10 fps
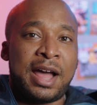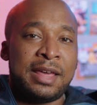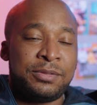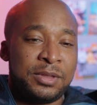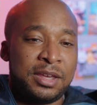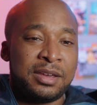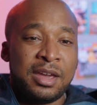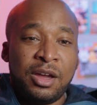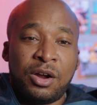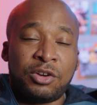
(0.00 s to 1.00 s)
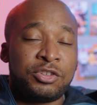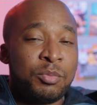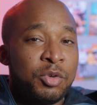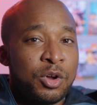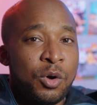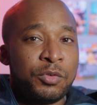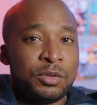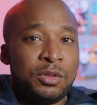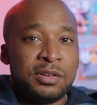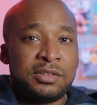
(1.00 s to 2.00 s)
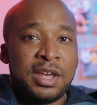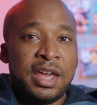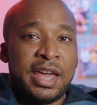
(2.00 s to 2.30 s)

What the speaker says: I think are somewhat overlooked